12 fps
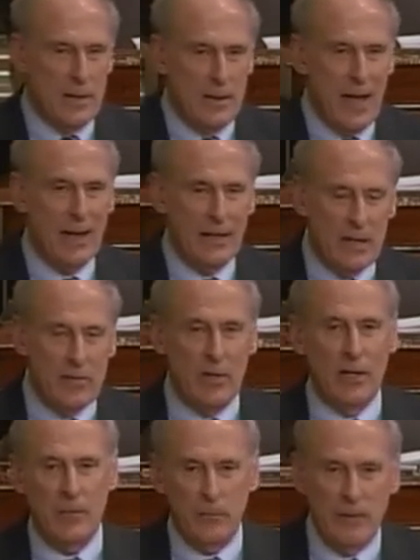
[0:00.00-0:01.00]
not leave it
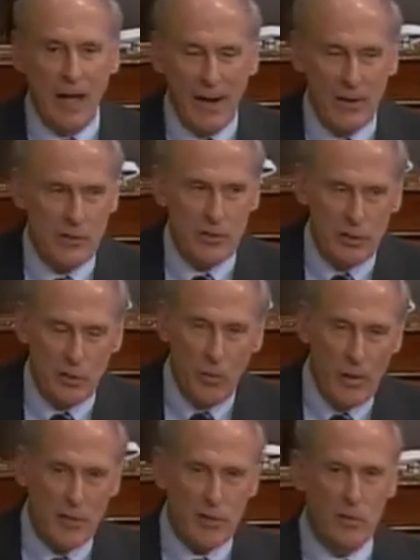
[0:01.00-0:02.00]
in a dire
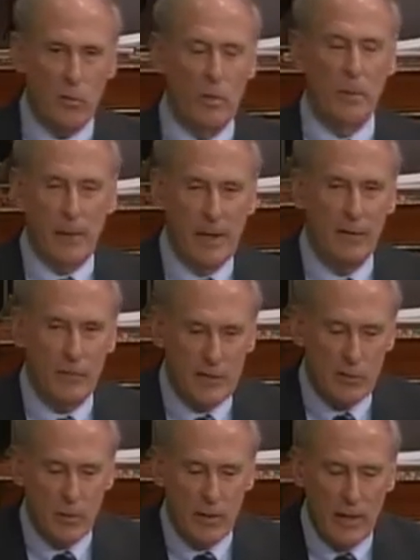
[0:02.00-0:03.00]
situation where
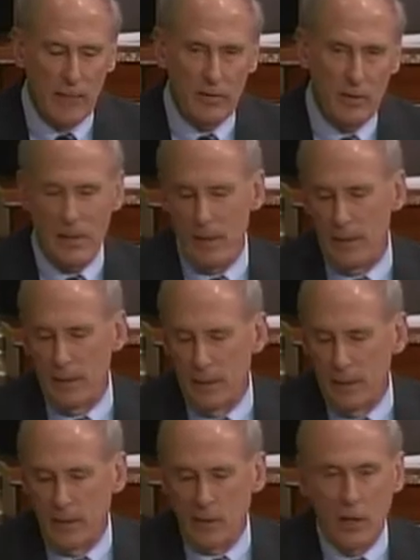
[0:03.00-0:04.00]
benefits would have to be
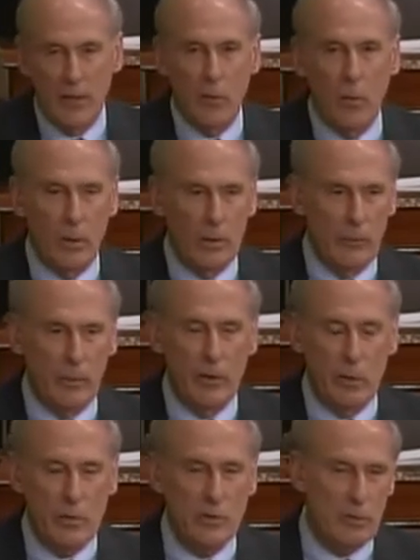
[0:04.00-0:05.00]
cut or
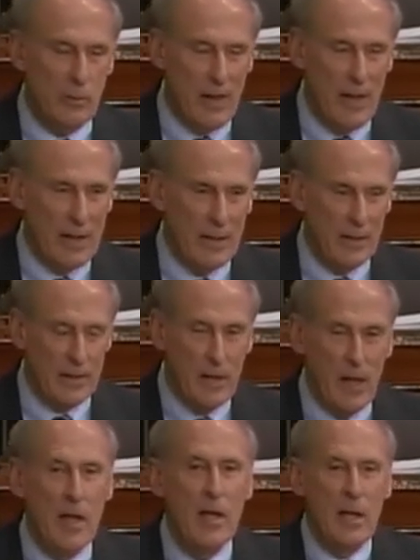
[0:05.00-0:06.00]
reduced dramatically,
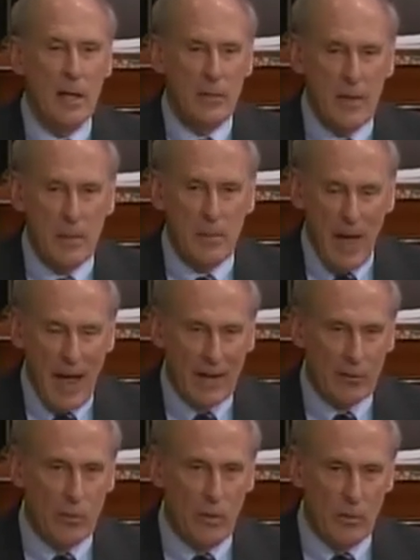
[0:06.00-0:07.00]
they
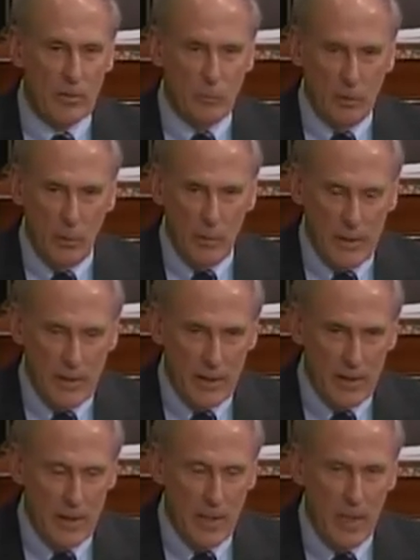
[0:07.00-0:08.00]
backed what we
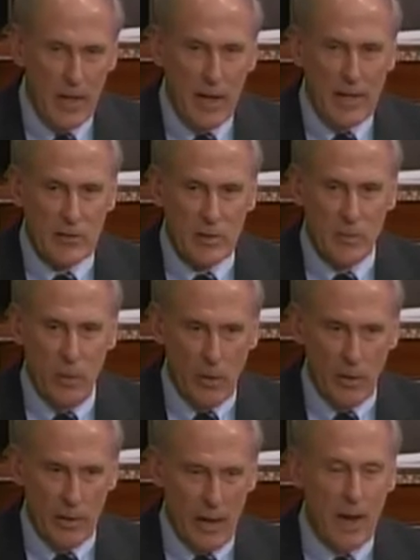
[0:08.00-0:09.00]
did and
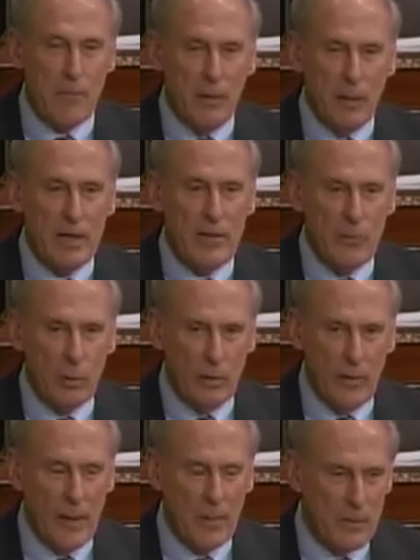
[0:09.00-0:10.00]
supported. I believe we're
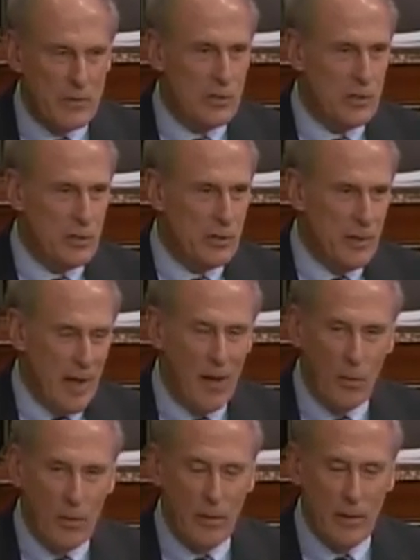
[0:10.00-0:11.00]
in that position
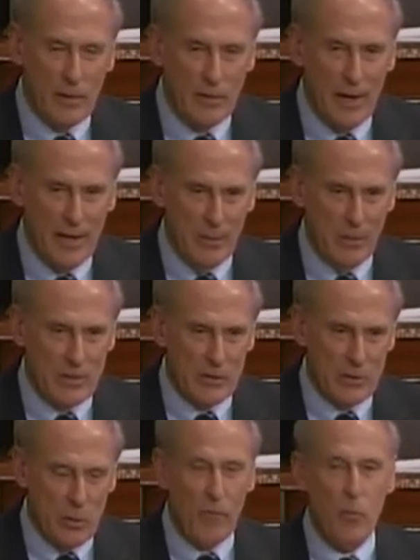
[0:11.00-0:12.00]
now with our entitlements.
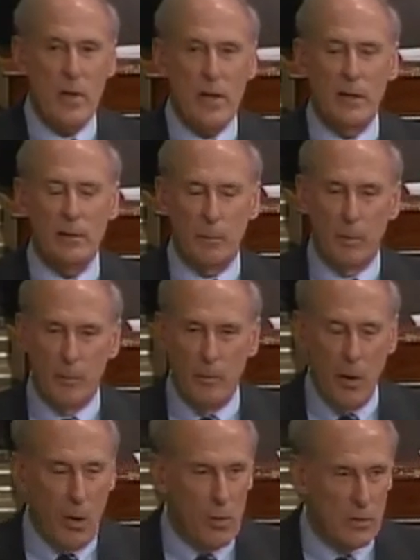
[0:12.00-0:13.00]
So if we can
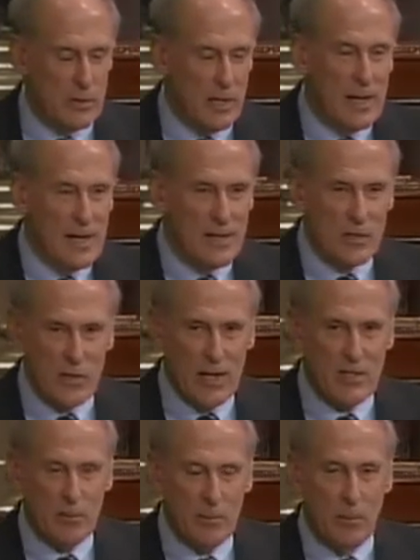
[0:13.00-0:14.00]
propose
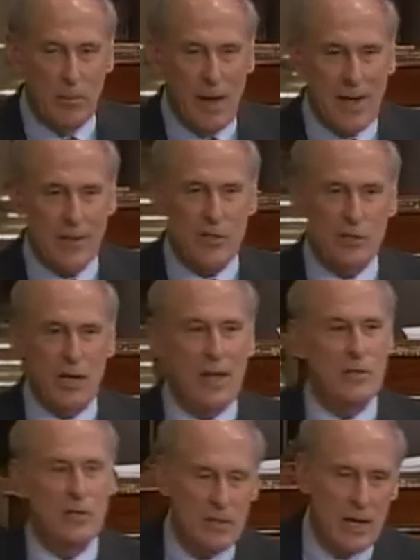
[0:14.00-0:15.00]
sensible, modest
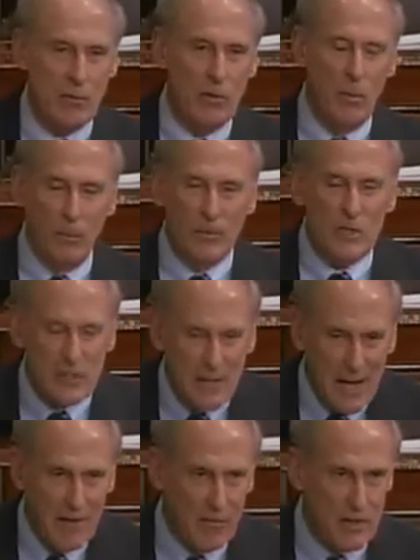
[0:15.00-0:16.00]
changes that will
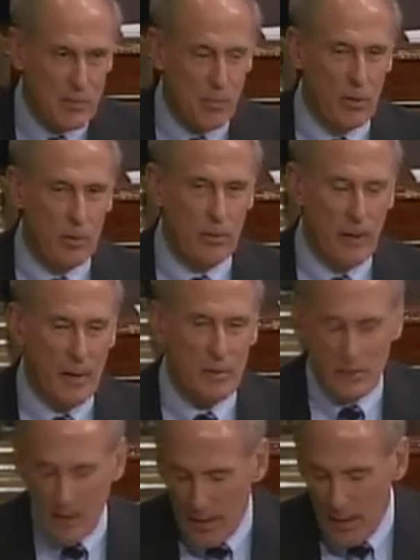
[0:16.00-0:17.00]
save these
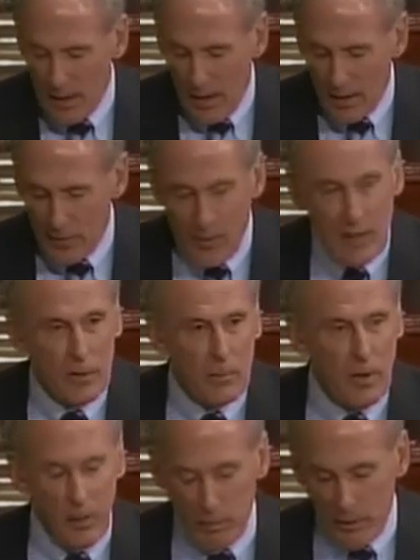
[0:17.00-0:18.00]
programs, I think the
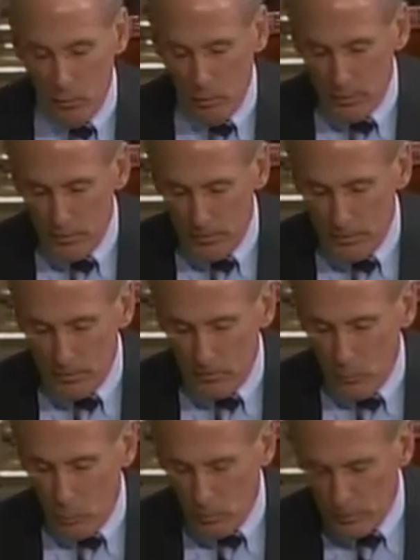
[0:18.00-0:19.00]
public will
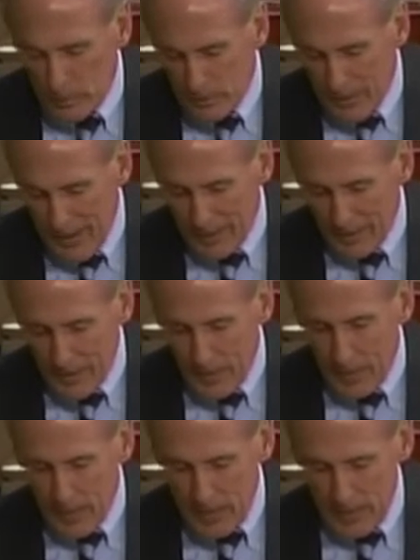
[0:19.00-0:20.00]
gladly
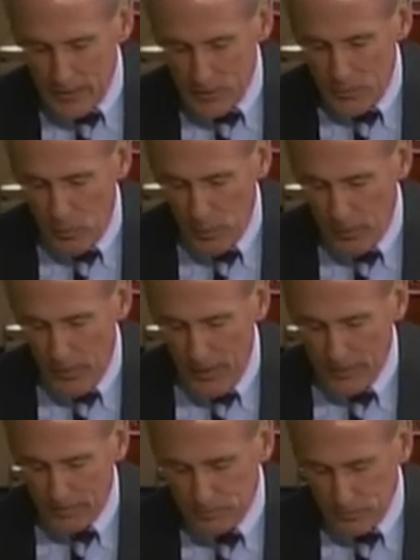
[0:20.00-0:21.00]
support that.